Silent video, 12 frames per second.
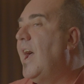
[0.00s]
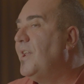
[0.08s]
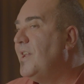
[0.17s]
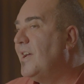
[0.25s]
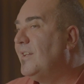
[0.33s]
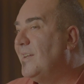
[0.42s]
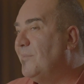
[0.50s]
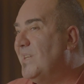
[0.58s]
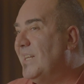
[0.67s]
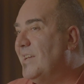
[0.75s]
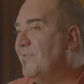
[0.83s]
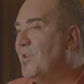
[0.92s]
And now let me
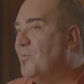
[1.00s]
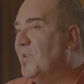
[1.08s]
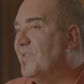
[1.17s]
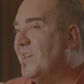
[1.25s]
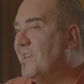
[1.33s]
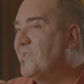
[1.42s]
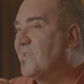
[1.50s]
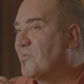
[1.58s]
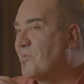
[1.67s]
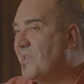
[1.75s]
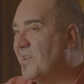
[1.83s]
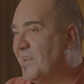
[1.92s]
leave you with these
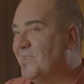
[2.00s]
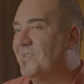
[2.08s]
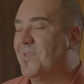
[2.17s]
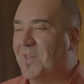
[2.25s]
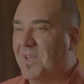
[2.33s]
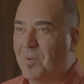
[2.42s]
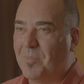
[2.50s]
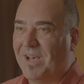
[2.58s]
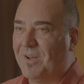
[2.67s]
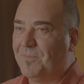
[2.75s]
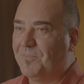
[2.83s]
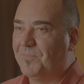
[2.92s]
3 things to think
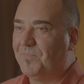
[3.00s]
about.